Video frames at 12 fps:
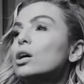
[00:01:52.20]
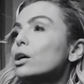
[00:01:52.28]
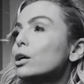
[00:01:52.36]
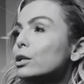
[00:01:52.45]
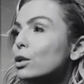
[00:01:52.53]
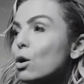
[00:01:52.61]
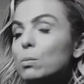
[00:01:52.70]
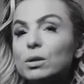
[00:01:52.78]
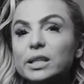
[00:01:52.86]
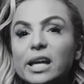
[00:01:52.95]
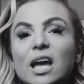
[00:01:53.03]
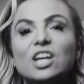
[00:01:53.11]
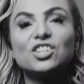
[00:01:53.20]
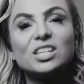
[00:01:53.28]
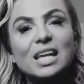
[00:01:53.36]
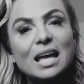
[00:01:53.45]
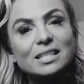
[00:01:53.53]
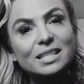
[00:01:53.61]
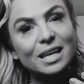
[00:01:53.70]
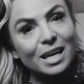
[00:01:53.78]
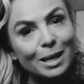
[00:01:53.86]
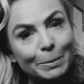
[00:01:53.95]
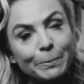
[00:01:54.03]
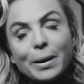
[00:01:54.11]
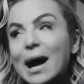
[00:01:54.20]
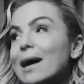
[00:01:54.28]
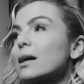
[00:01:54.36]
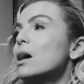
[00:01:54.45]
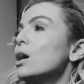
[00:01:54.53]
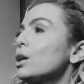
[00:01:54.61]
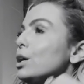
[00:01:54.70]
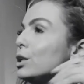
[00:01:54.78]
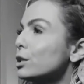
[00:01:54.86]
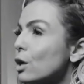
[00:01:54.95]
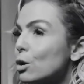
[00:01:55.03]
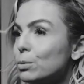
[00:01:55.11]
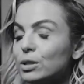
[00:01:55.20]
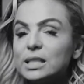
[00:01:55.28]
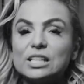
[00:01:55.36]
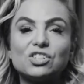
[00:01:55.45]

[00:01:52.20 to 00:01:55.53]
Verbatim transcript: globally. She gets to impact globally.